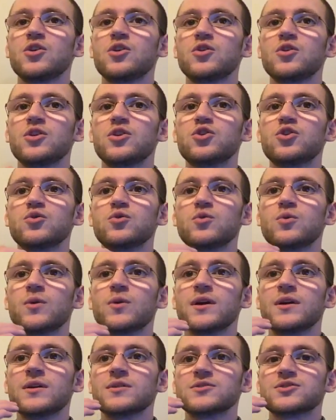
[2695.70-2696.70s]

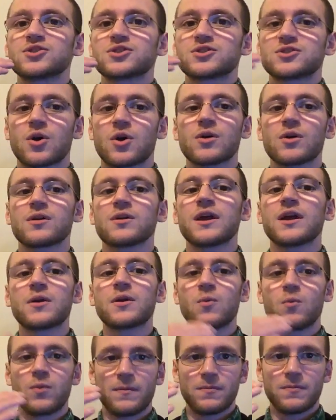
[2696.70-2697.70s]
You start like
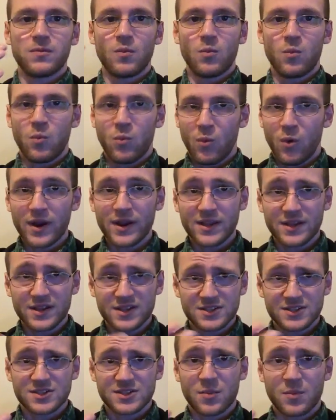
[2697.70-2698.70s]
with what
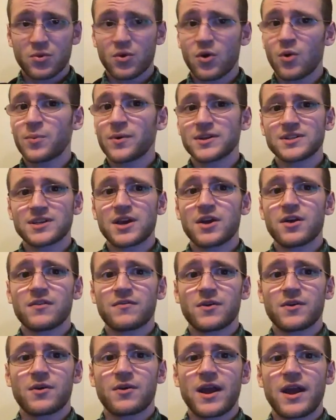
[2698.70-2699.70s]
is appropriate to carry
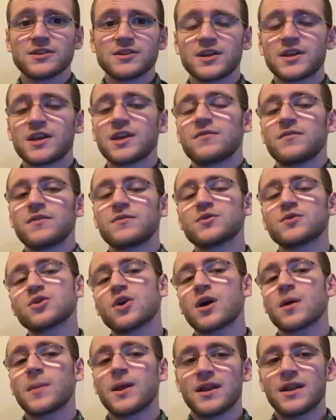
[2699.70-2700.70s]
for your age. Like if you're
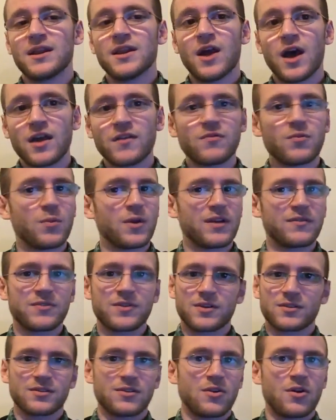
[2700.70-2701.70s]
talking about a knife, whatever
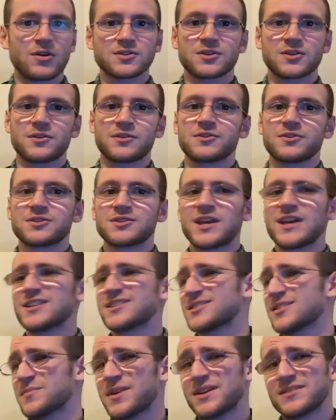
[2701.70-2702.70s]
your laws are in your states,
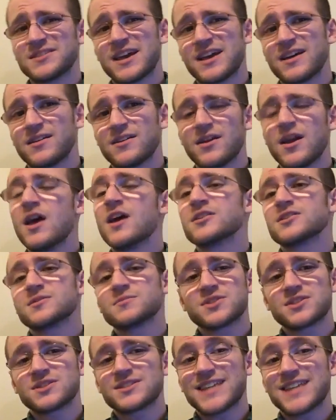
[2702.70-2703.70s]
some
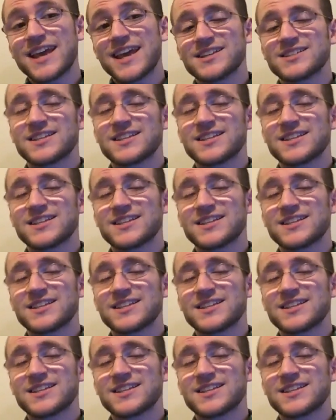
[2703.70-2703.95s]
states